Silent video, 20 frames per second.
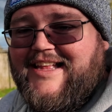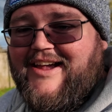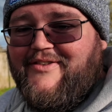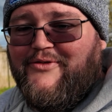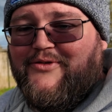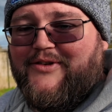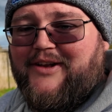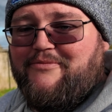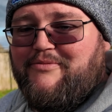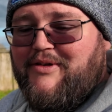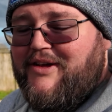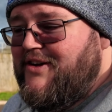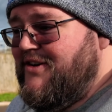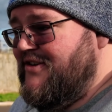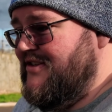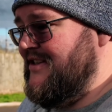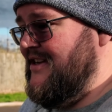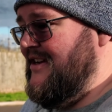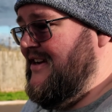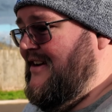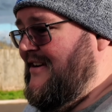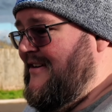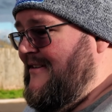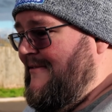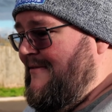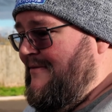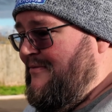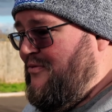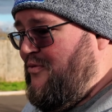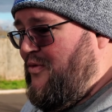leveled it, because
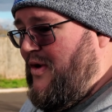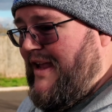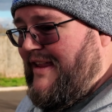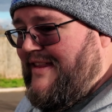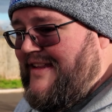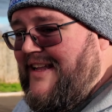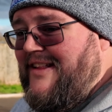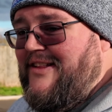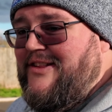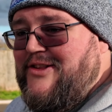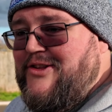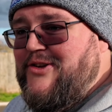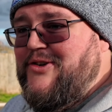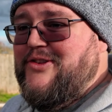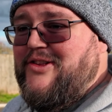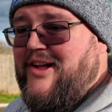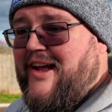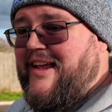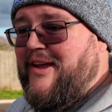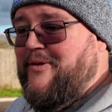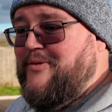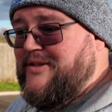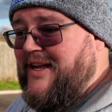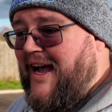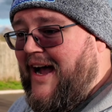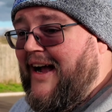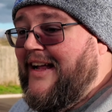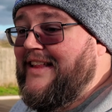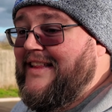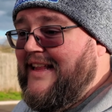it didn't look like it was
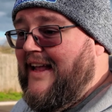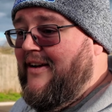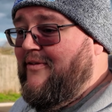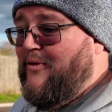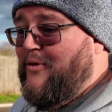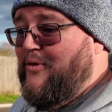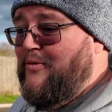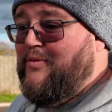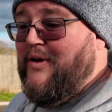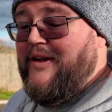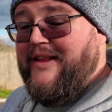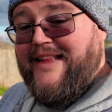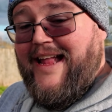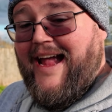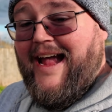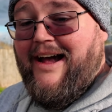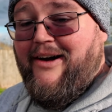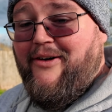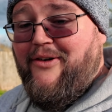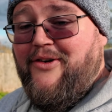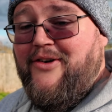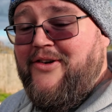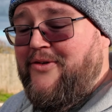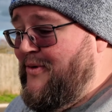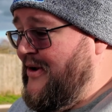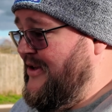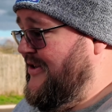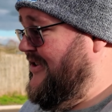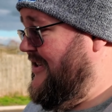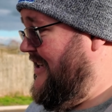unlevel, but now
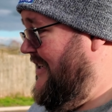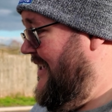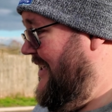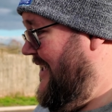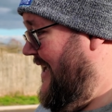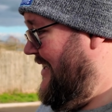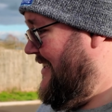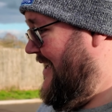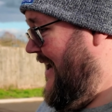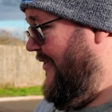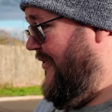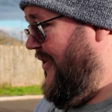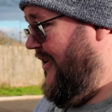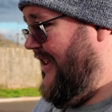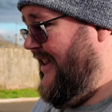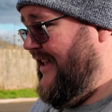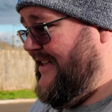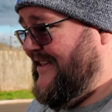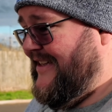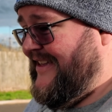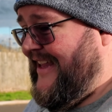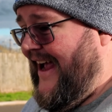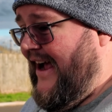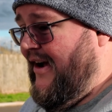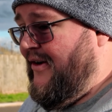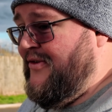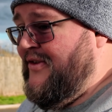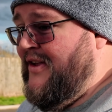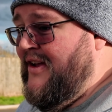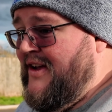when you see the legs, how far the legs are
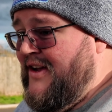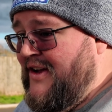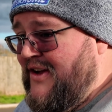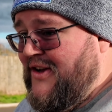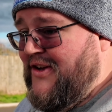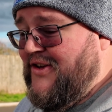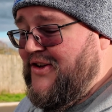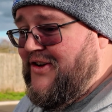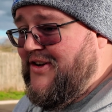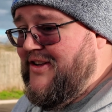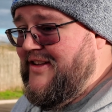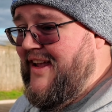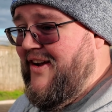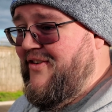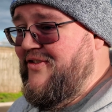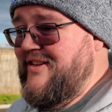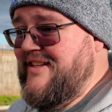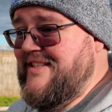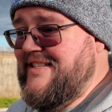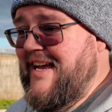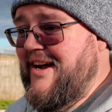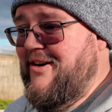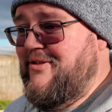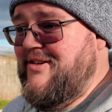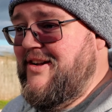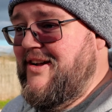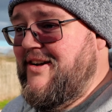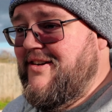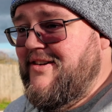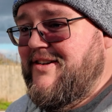down, you can definitely
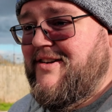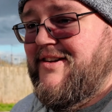tell, look.